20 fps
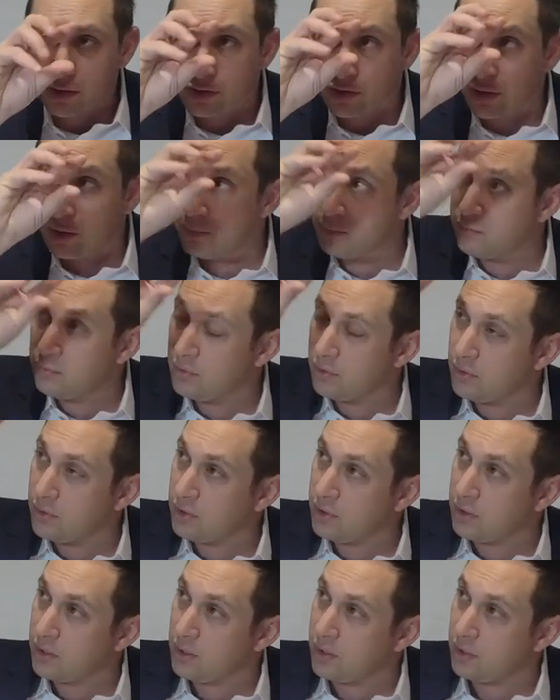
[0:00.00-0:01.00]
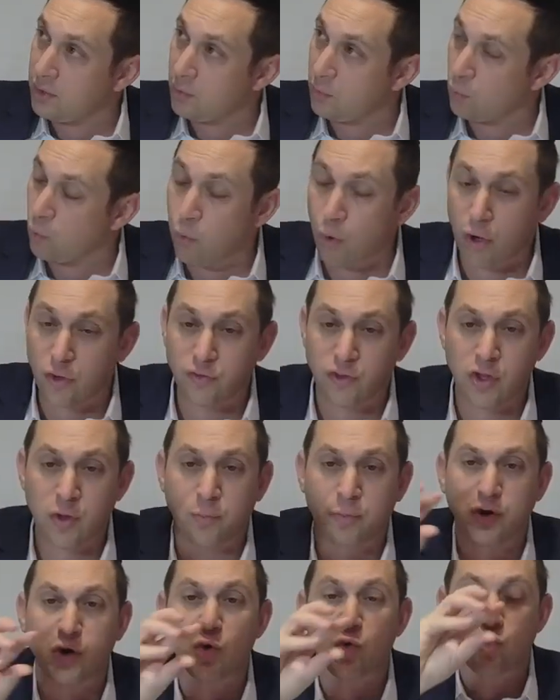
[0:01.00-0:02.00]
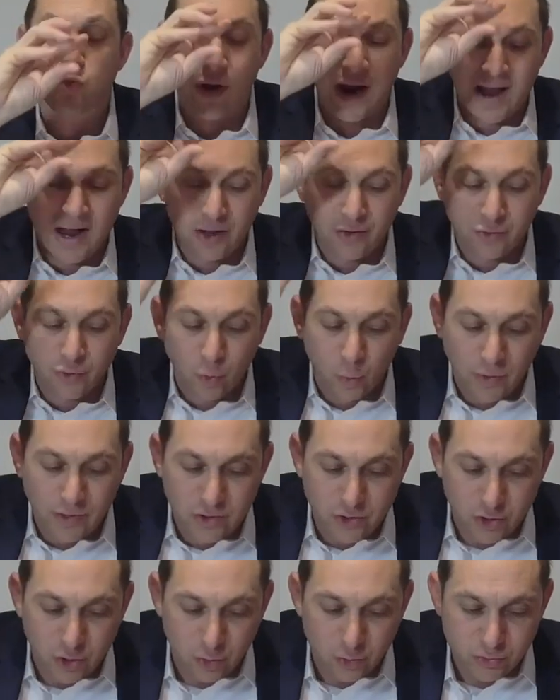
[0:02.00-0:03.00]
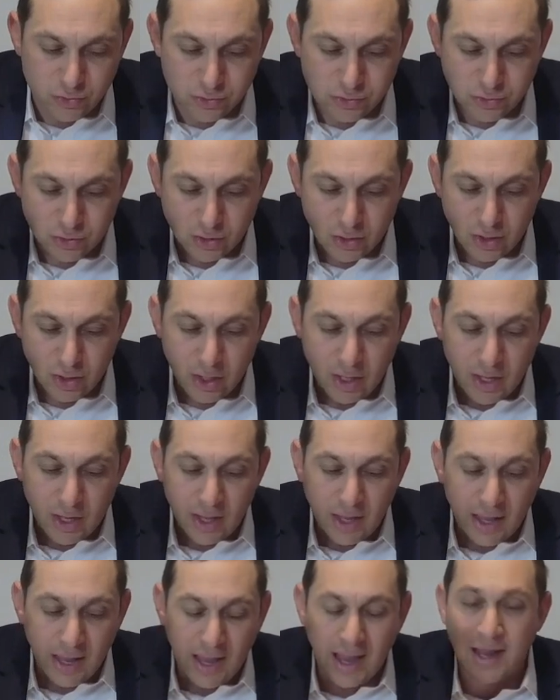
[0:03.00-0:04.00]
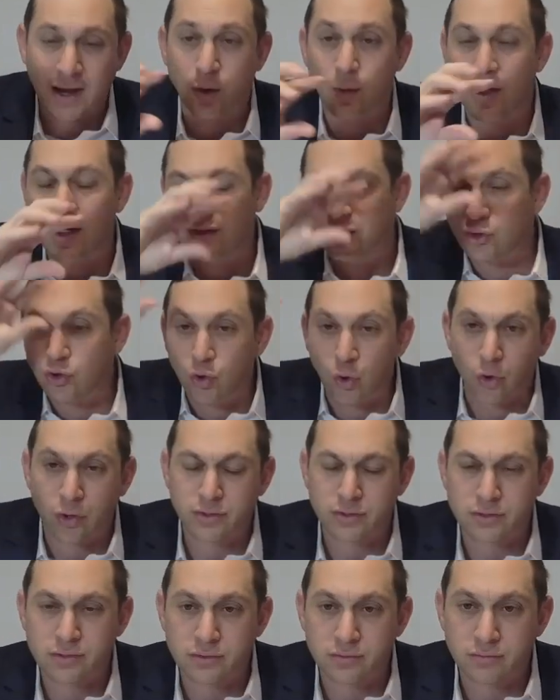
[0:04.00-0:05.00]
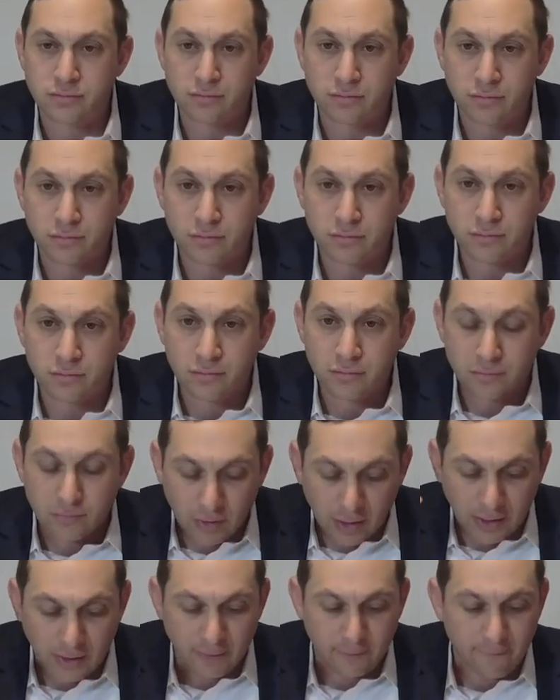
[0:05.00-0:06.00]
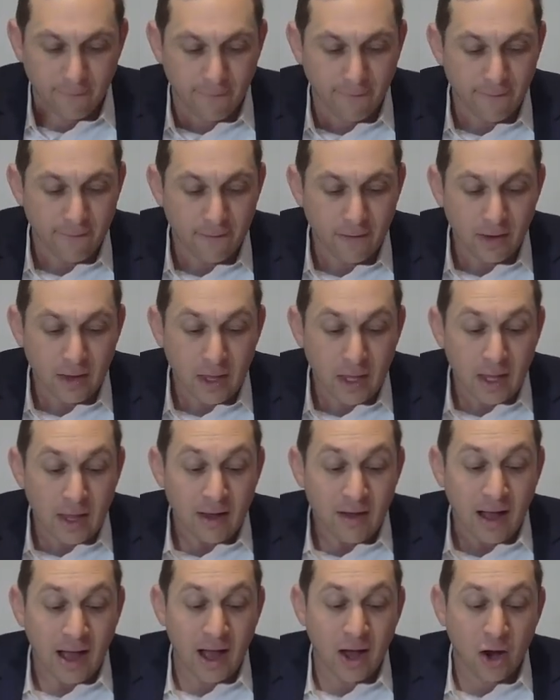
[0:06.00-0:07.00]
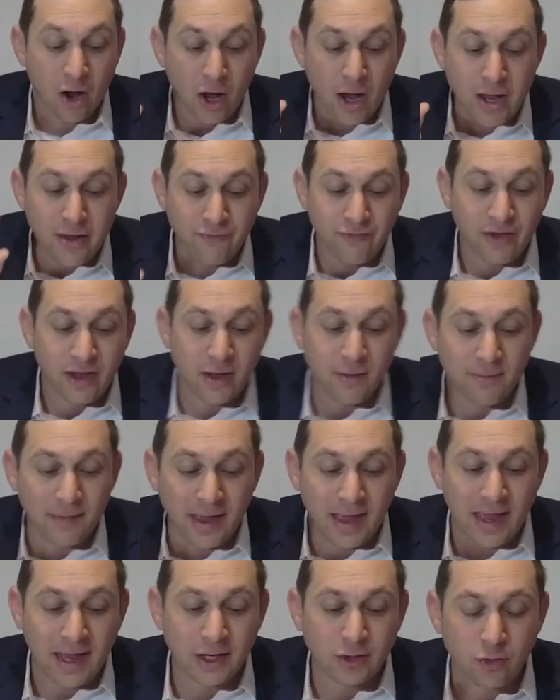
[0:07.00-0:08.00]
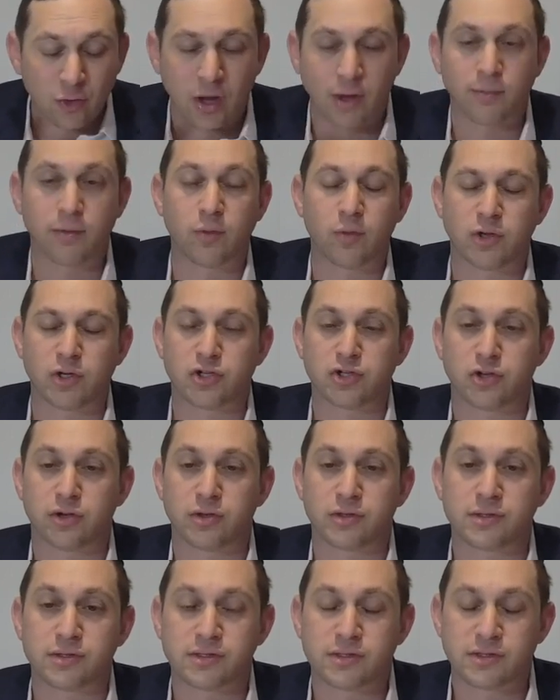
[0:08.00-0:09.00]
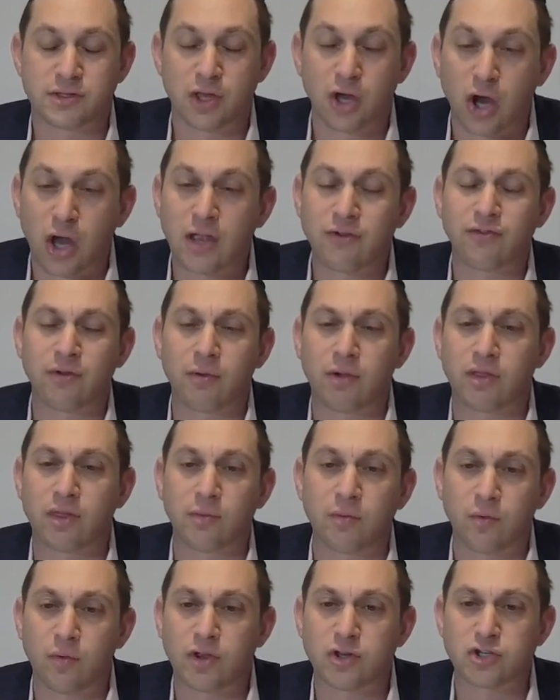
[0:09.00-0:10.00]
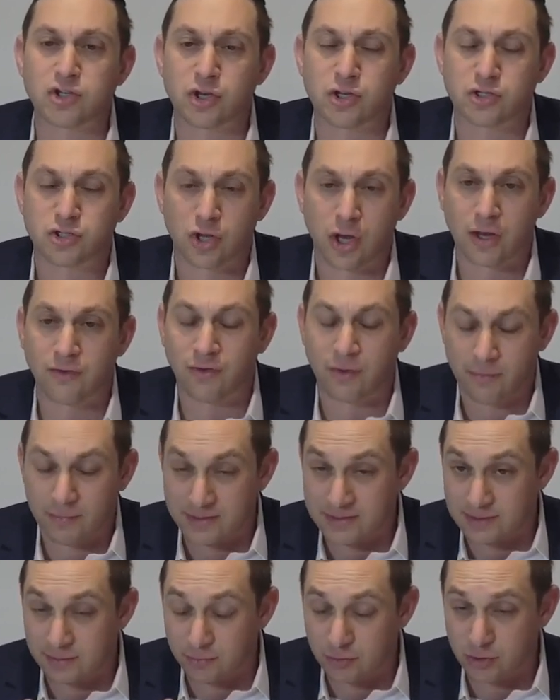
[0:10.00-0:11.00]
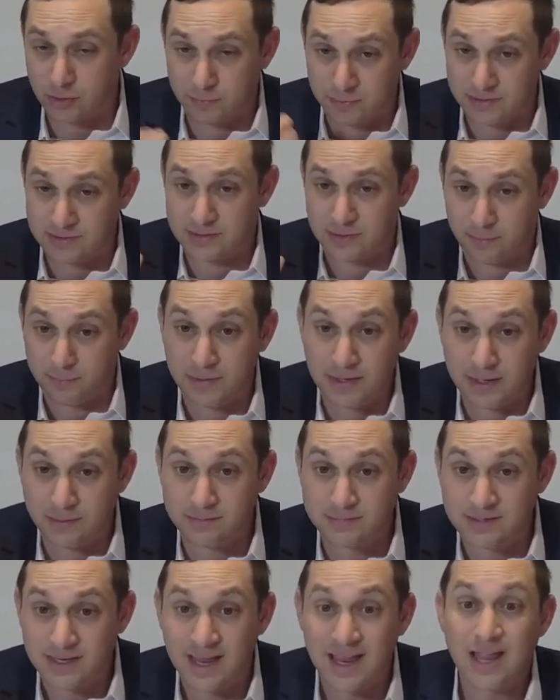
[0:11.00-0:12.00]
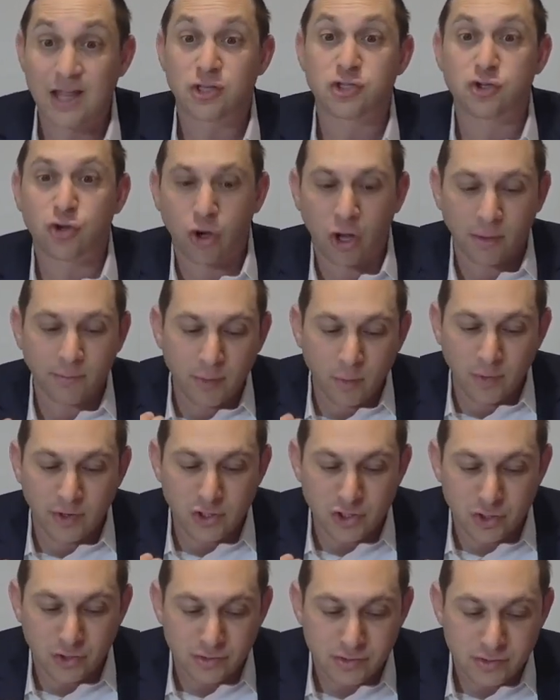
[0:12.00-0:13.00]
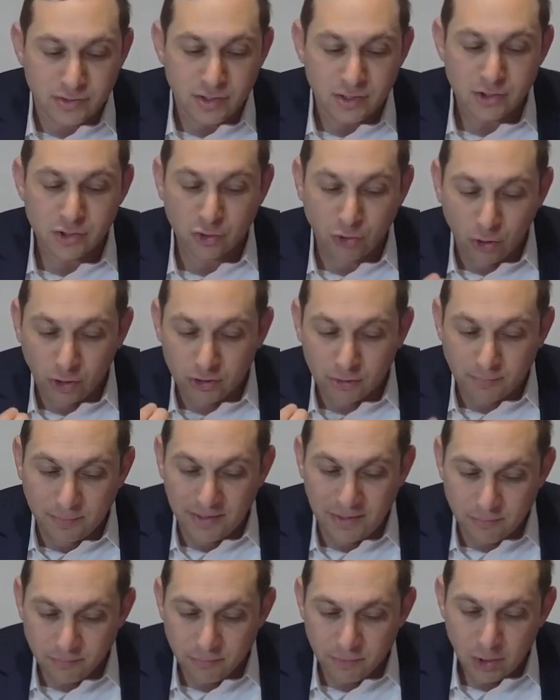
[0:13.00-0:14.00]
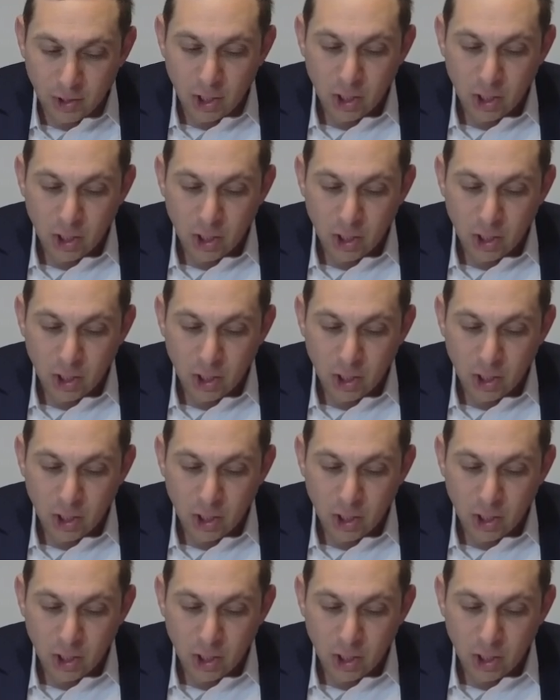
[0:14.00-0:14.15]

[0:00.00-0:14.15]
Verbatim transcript: some uh, wood you put around the windows and around the doors, right? Ha'oivim eilu amirishos. The oivim and the mirishos, oivim is the mirishos means the beams. It's called mirishos. It's called a beam.